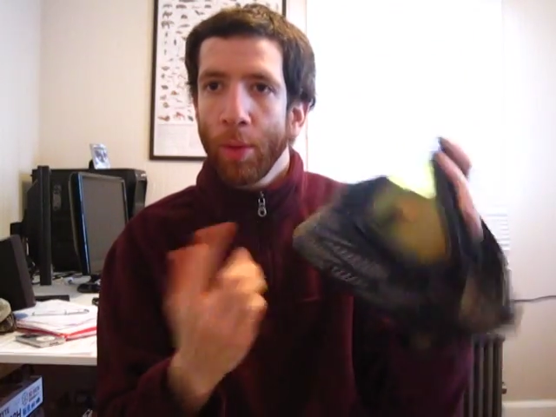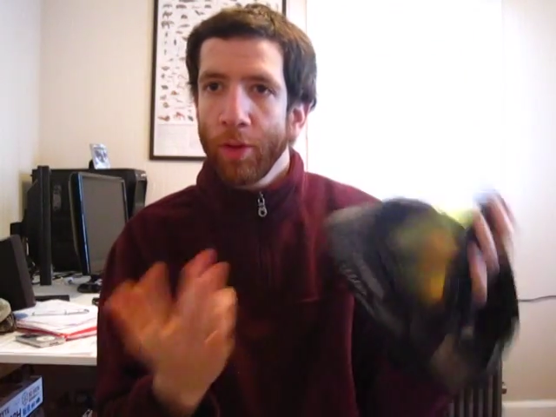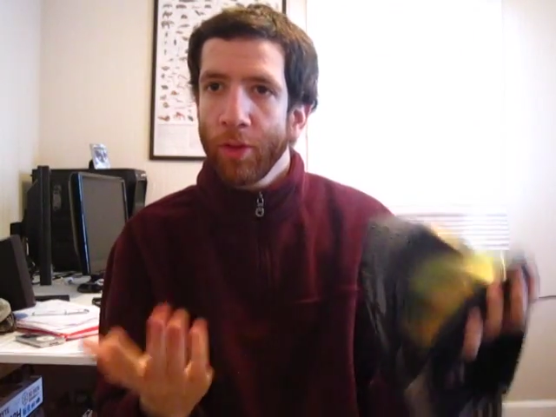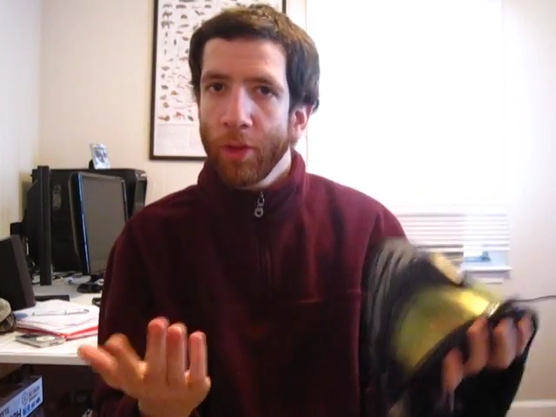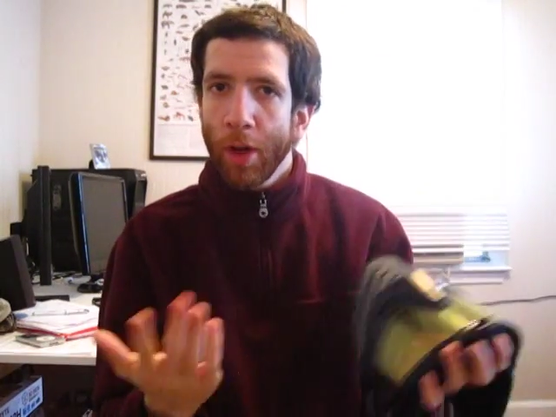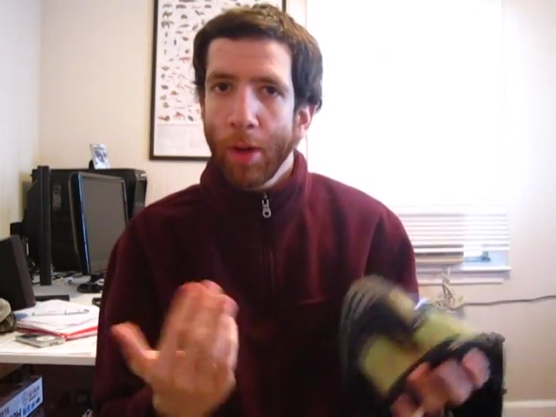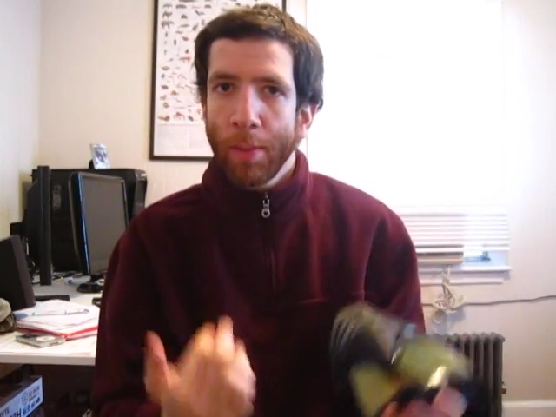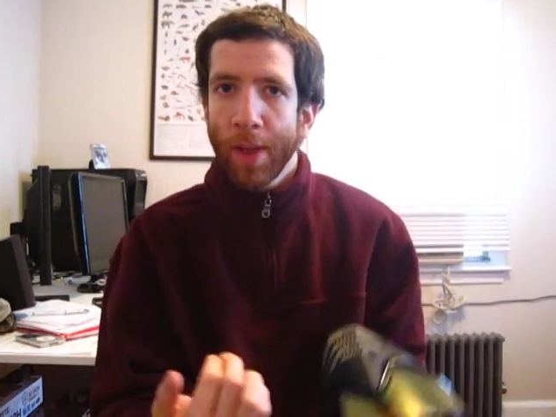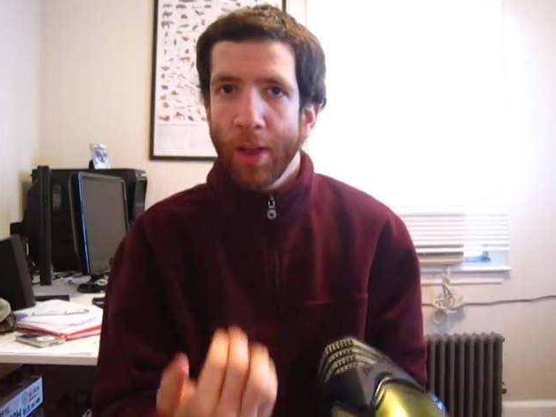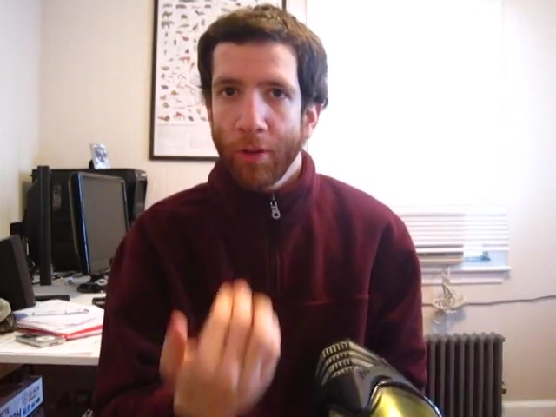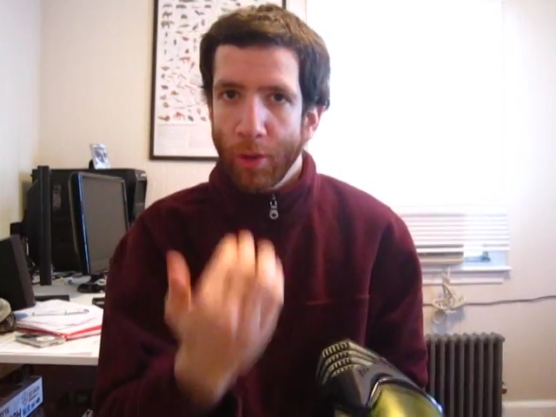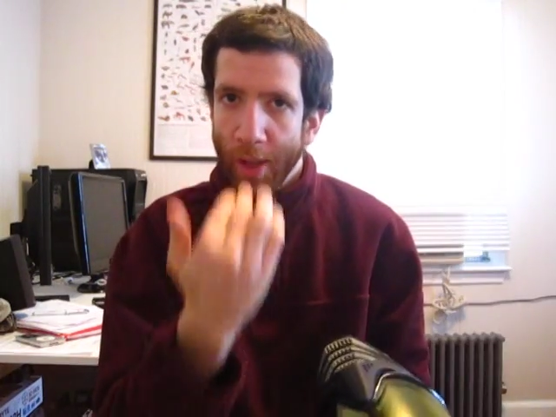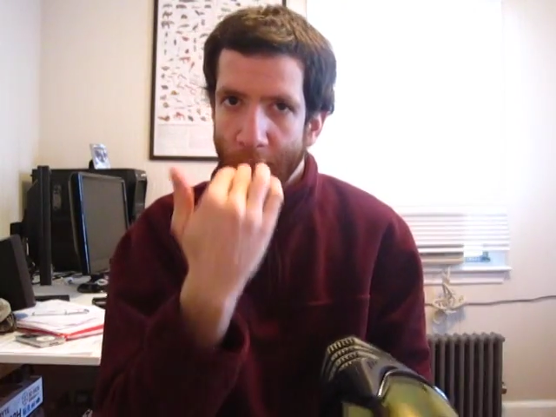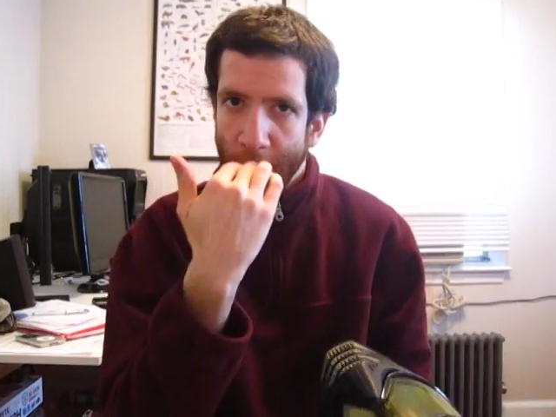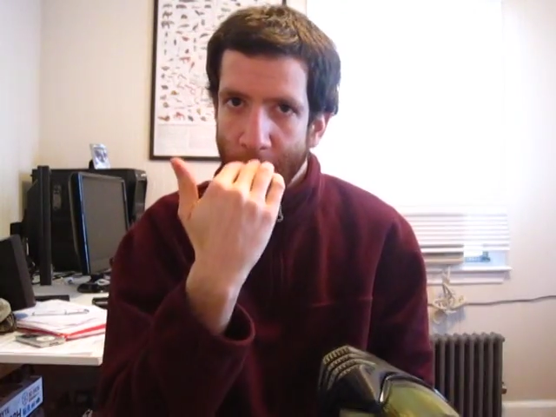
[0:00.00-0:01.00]
which is good
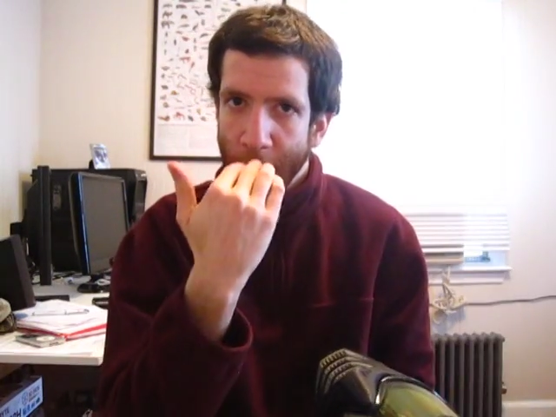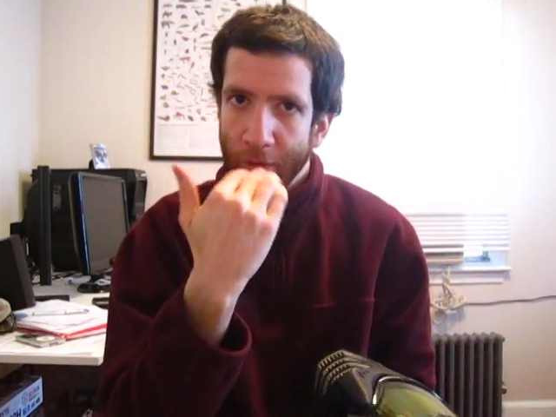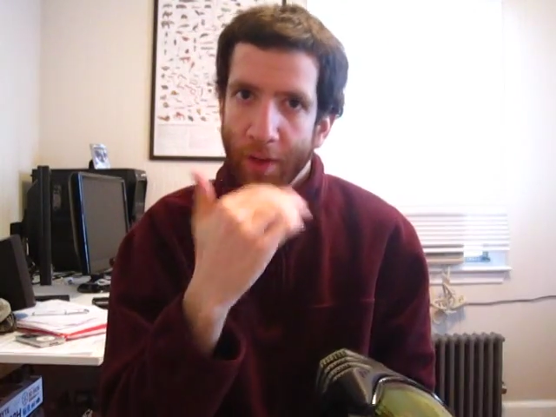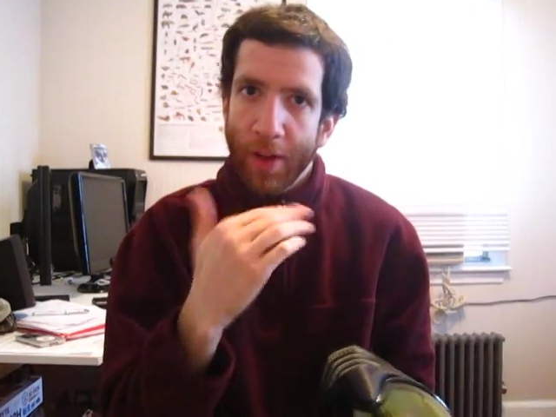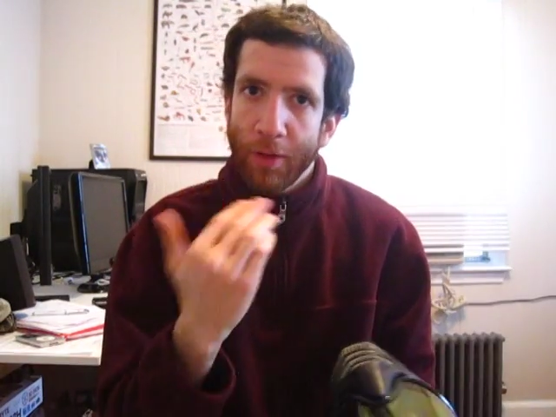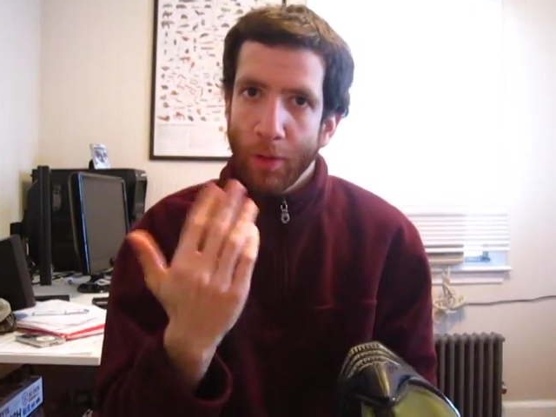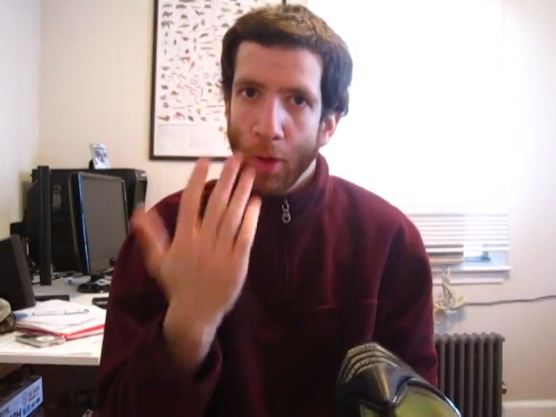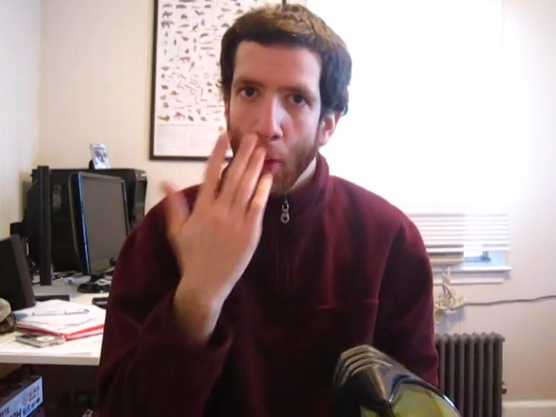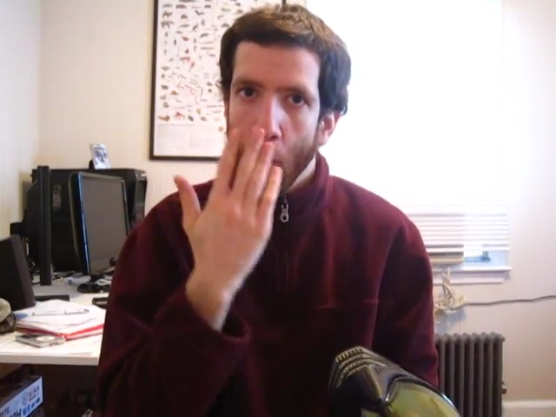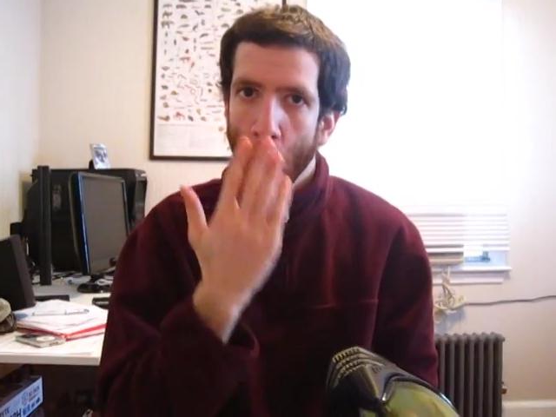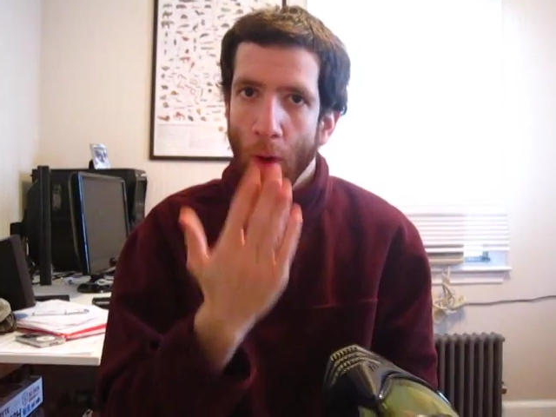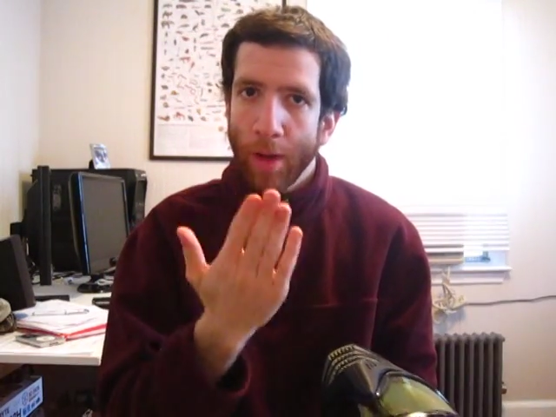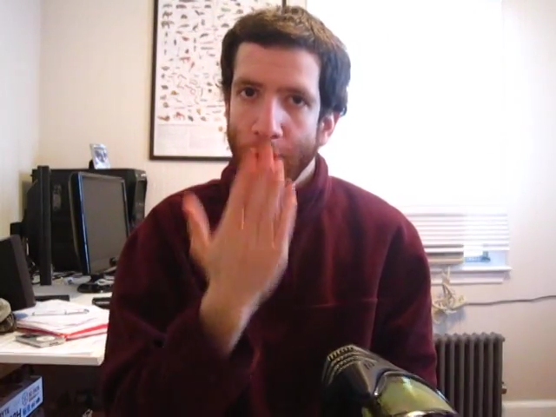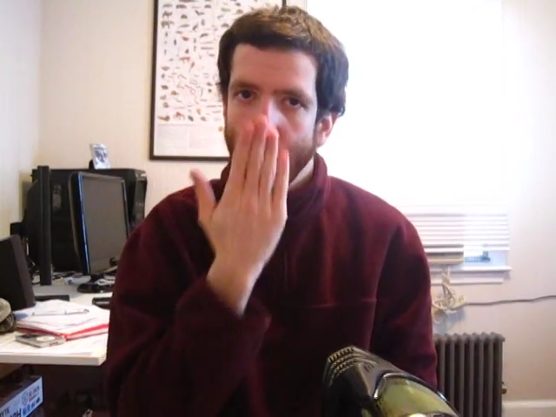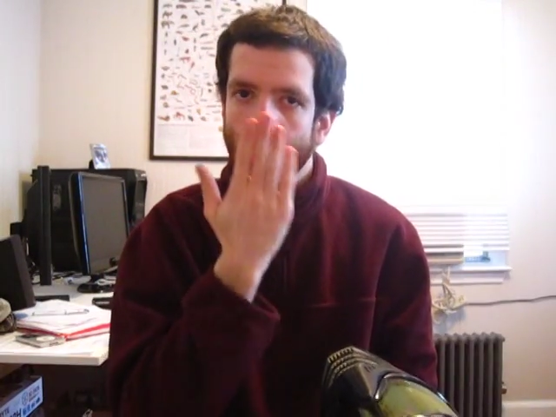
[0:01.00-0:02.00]
because you get hit in the face, you don't
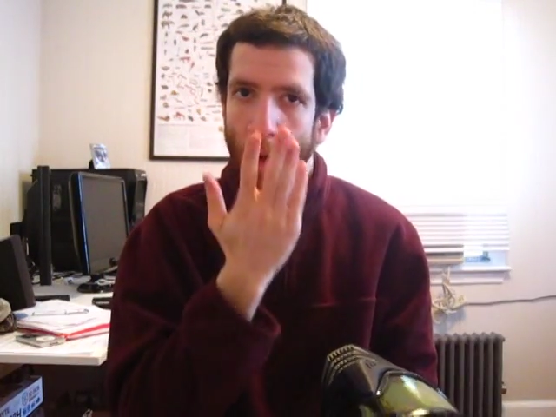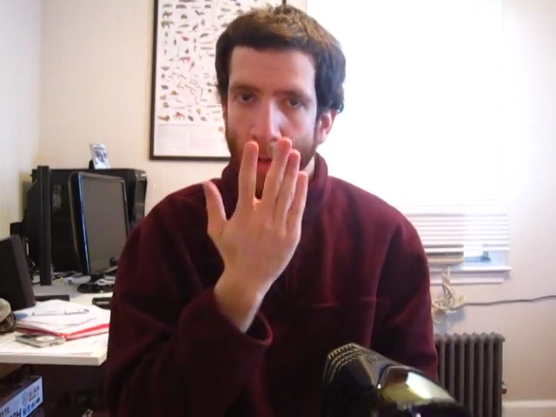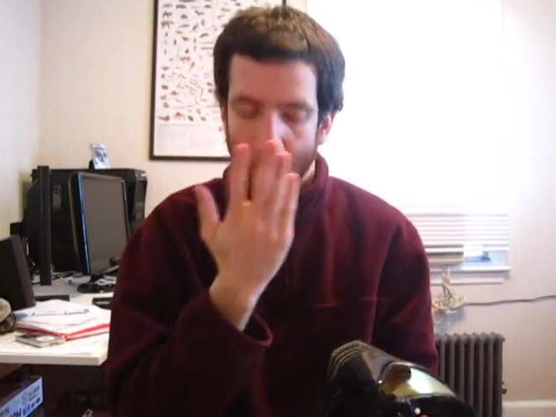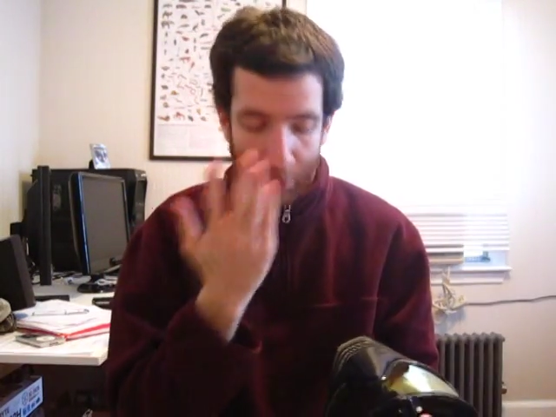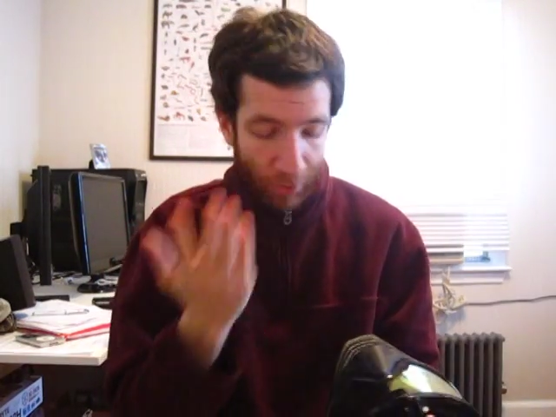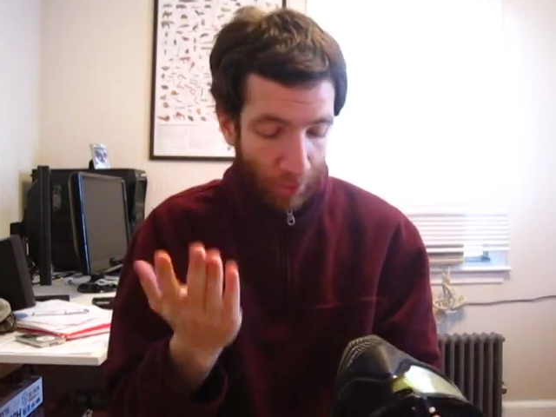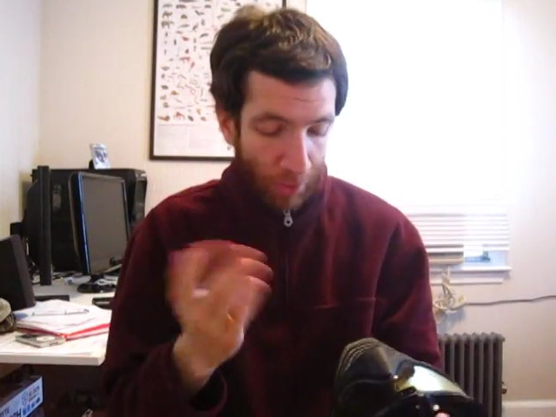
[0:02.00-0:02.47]
want your goggles to